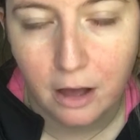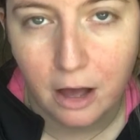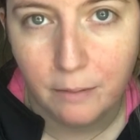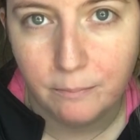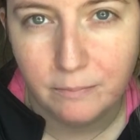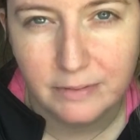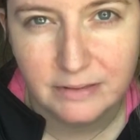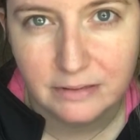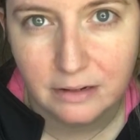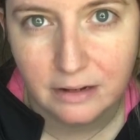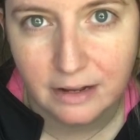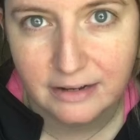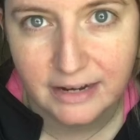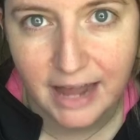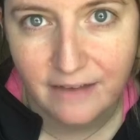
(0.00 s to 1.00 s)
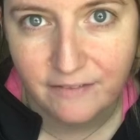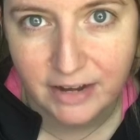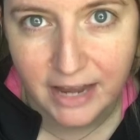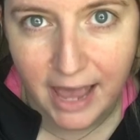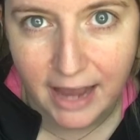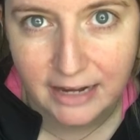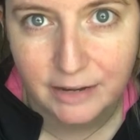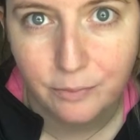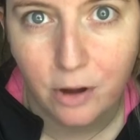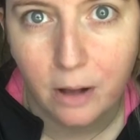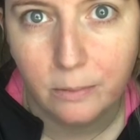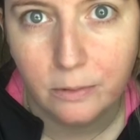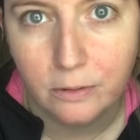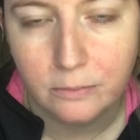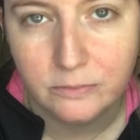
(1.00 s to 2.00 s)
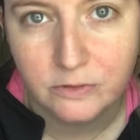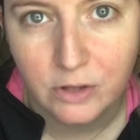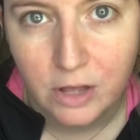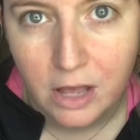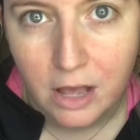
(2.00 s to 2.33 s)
I didn't have any acne problems.